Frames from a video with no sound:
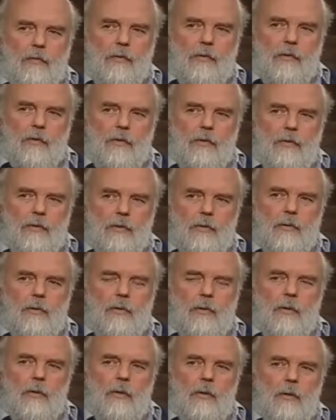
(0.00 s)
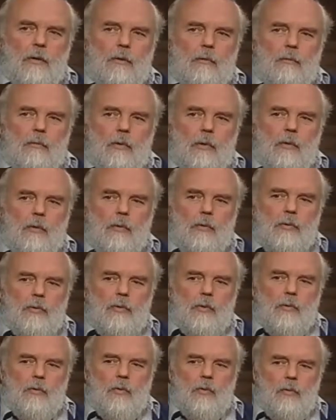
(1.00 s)
this, but
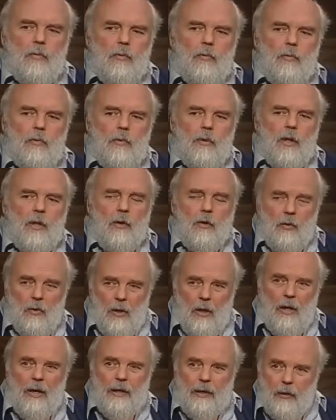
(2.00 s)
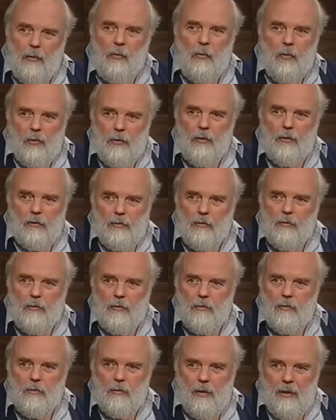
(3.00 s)
also I don't like what
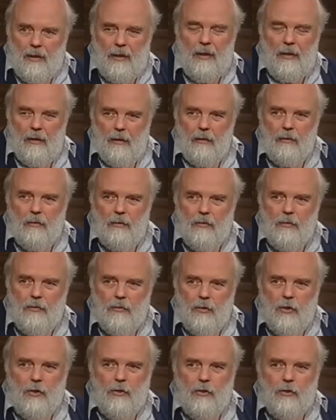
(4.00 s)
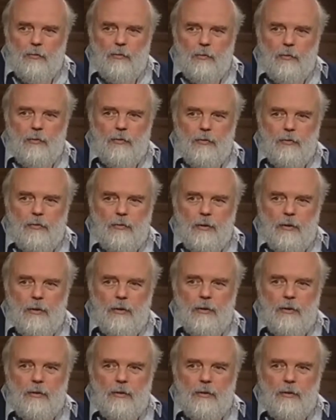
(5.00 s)
I get, the judgment, right?